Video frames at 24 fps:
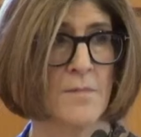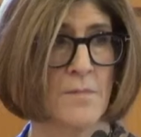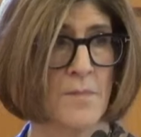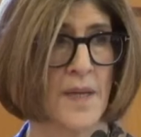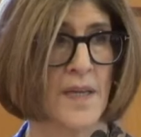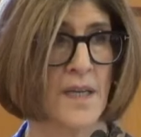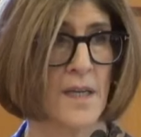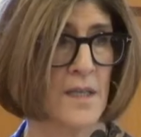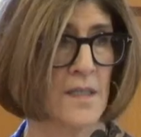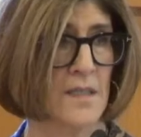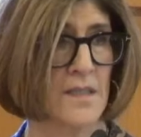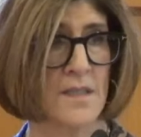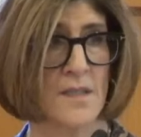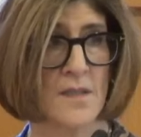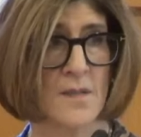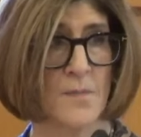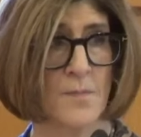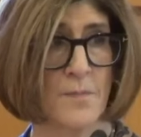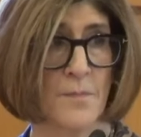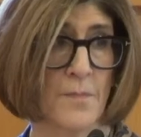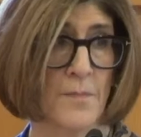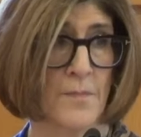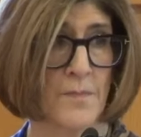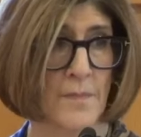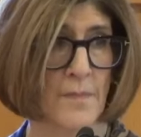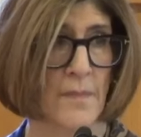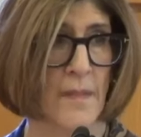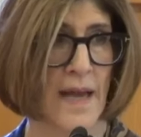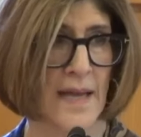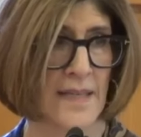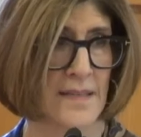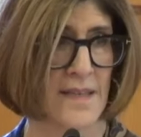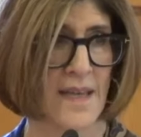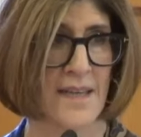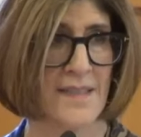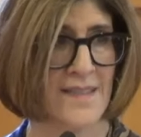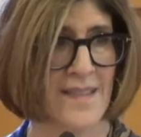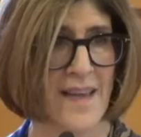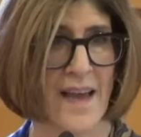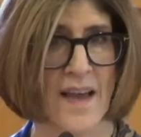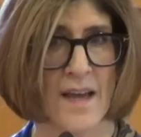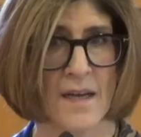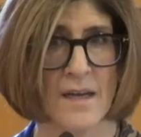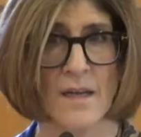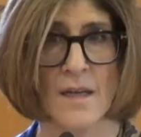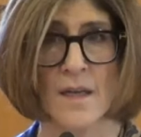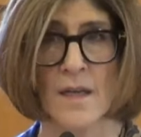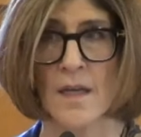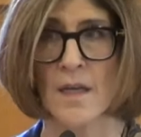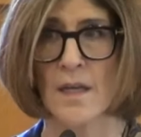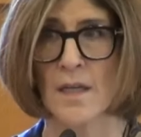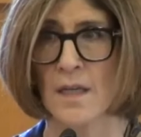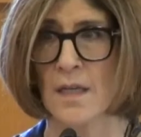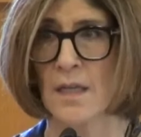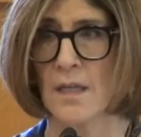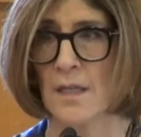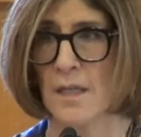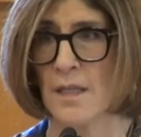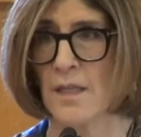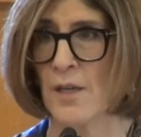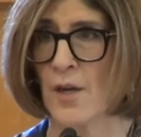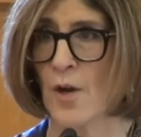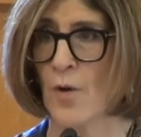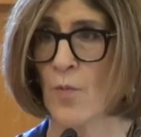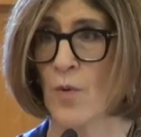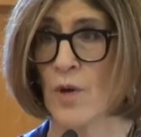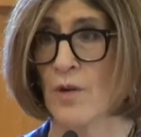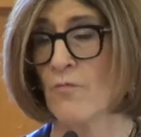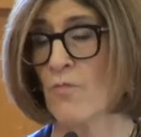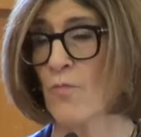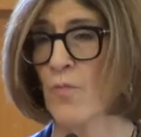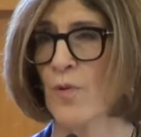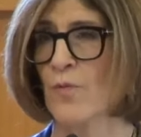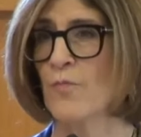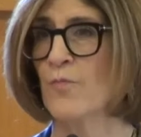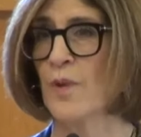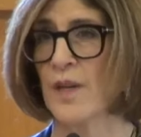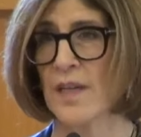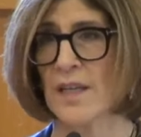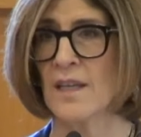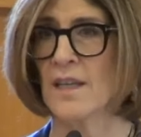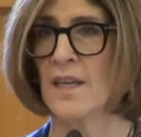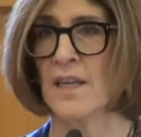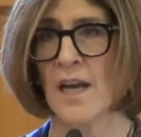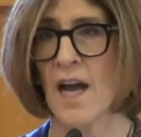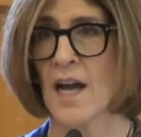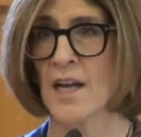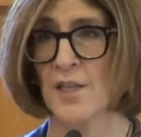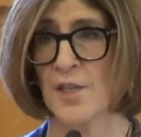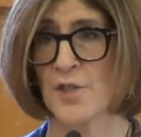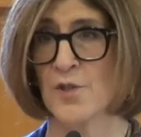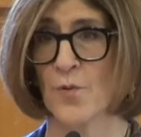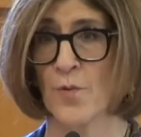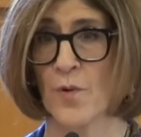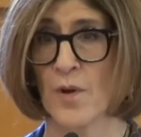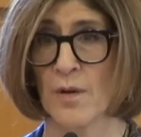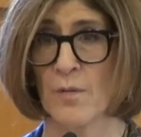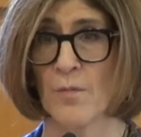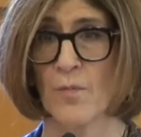because, as I said, you know, we're, we're really not sure.